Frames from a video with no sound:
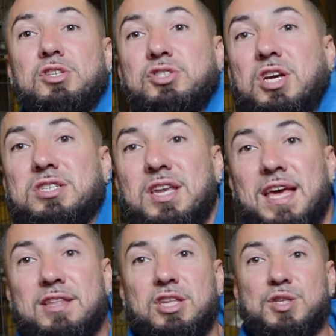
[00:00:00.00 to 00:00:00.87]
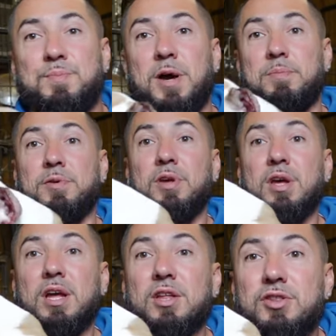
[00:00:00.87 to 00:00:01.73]
just like this puppy.
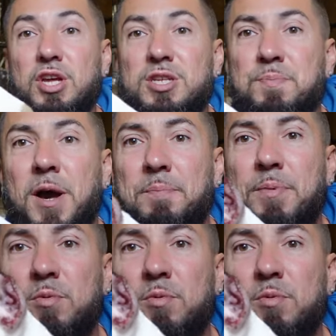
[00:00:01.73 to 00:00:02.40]
This puppy